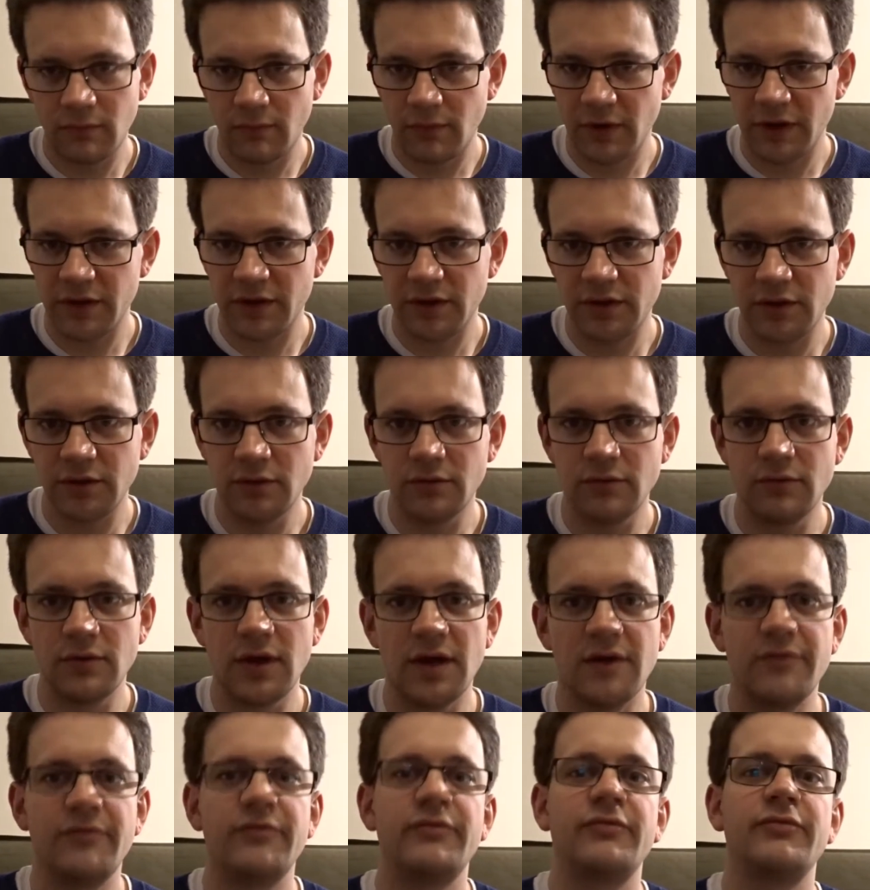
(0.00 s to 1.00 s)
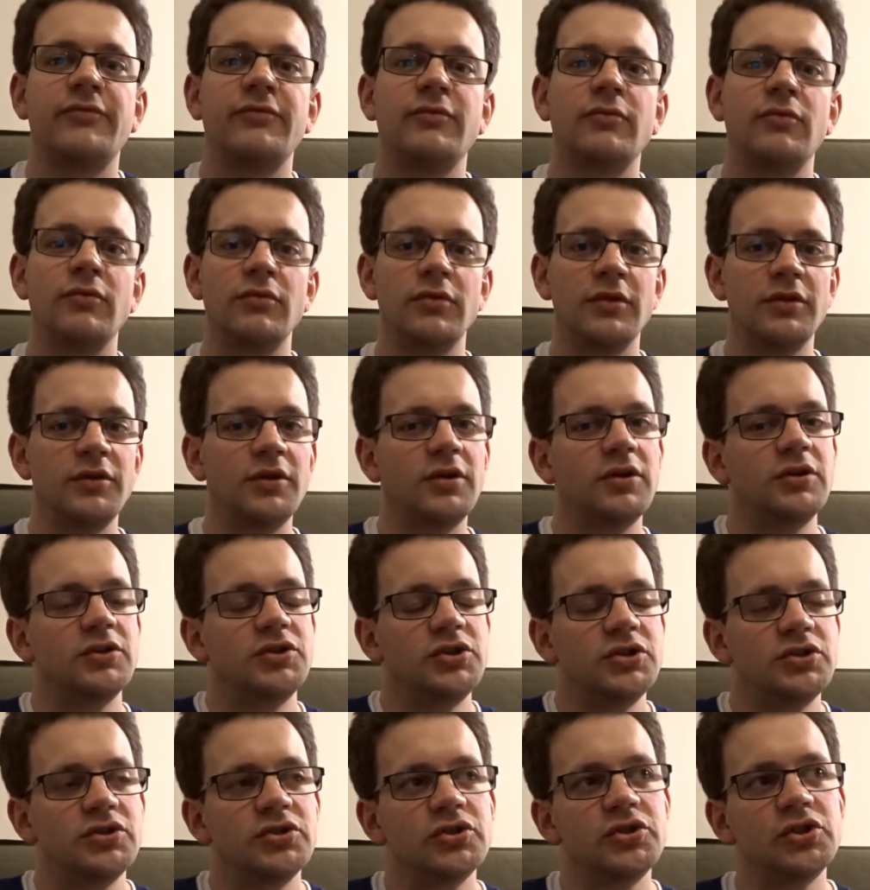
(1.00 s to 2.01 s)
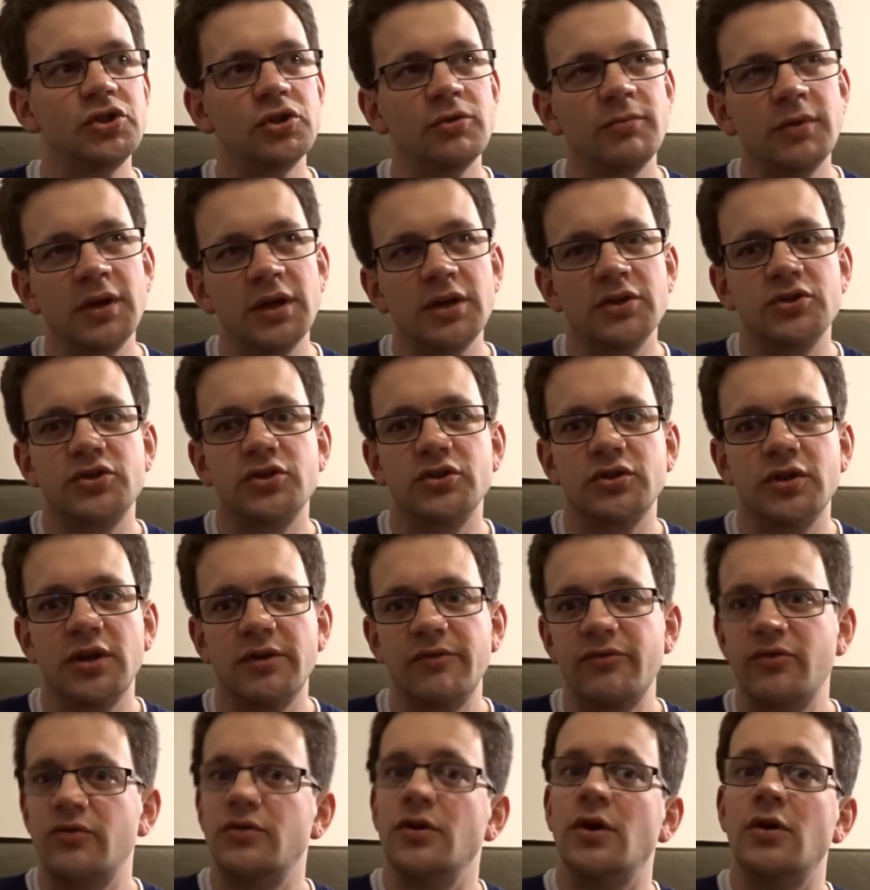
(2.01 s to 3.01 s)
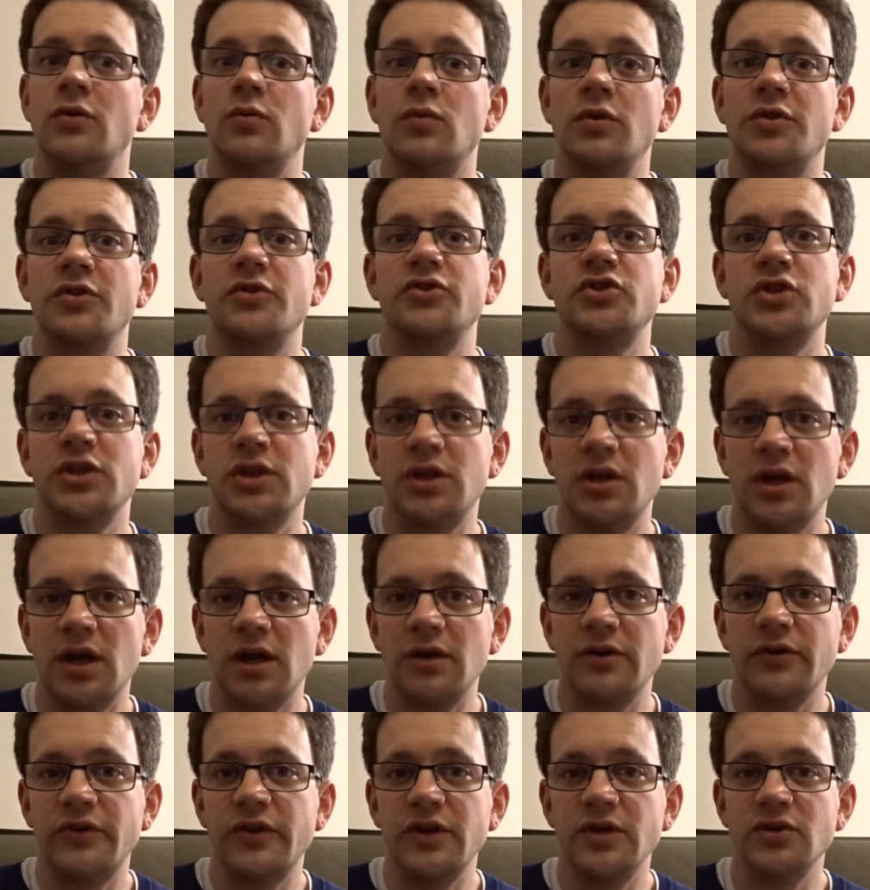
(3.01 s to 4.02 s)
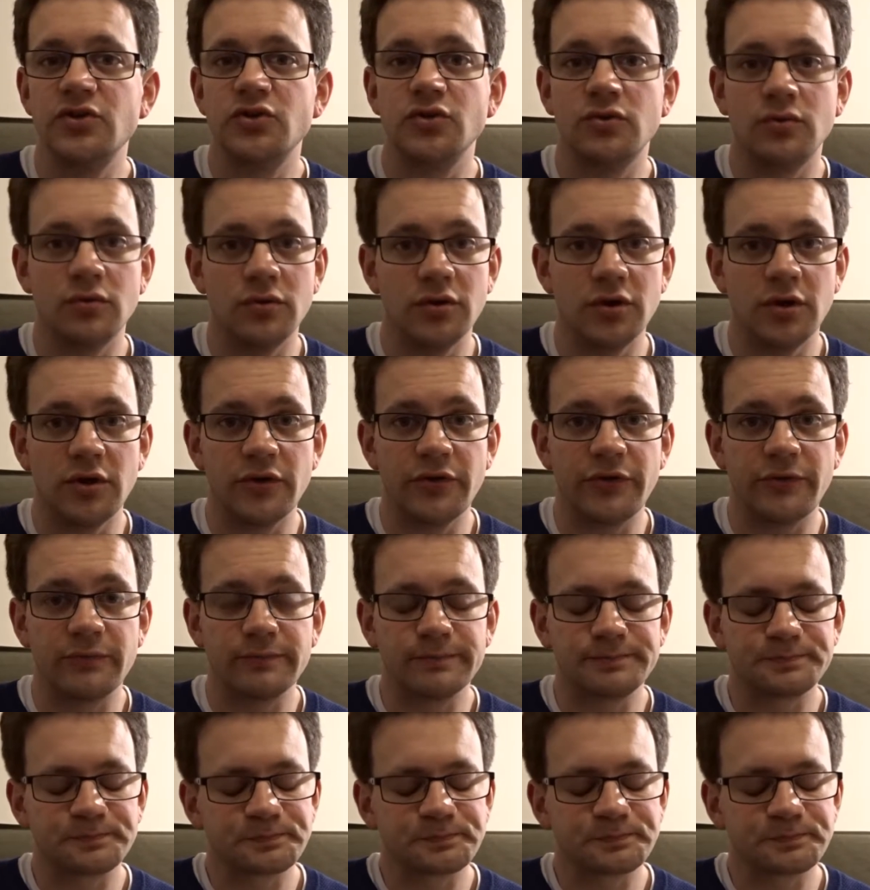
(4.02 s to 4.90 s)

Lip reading: whether you have all the knowledge he's assuming is if you know what the singularity is or not.